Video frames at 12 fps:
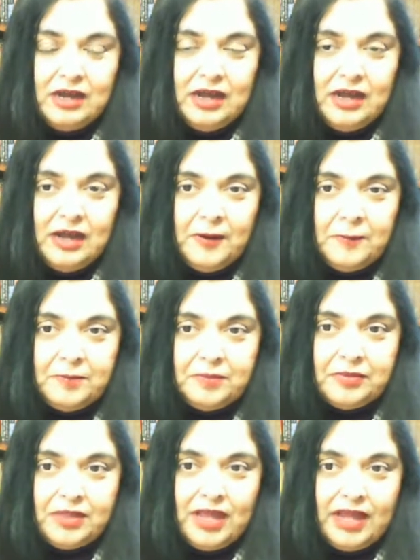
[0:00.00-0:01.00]

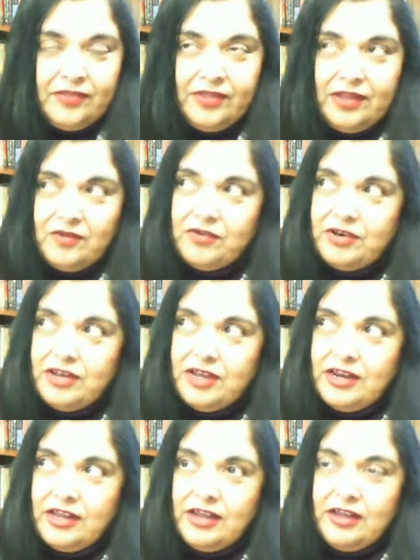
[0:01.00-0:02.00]
I think for
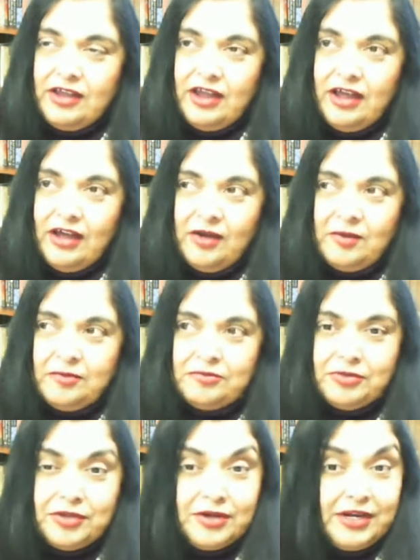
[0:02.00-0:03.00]
nearly
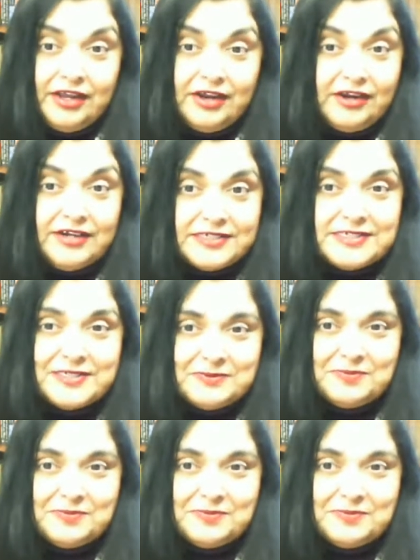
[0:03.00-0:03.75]
30 years.